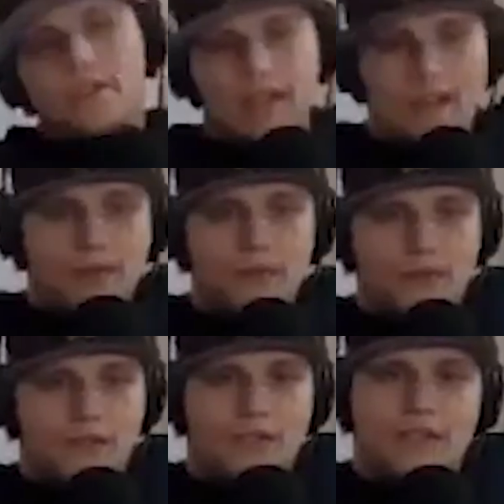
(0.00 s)
than
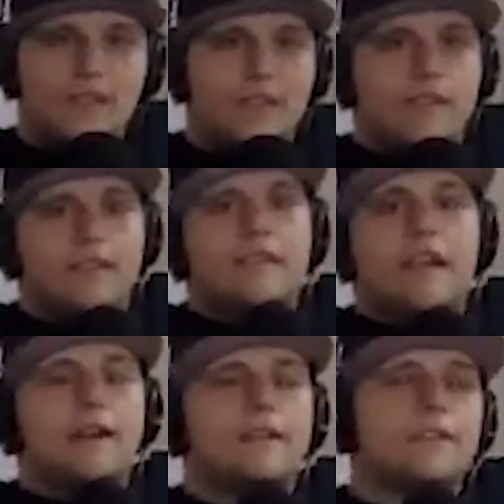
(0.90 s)
everyone.
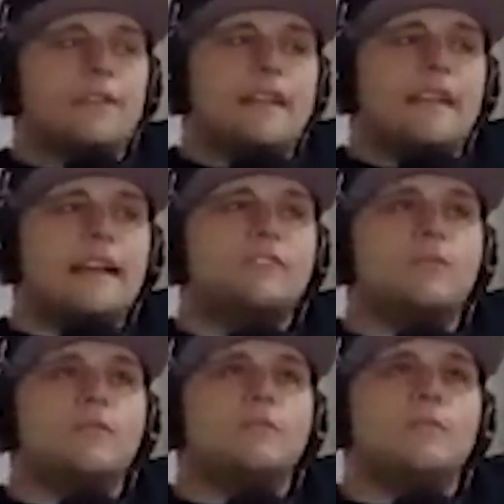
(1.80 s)
That's what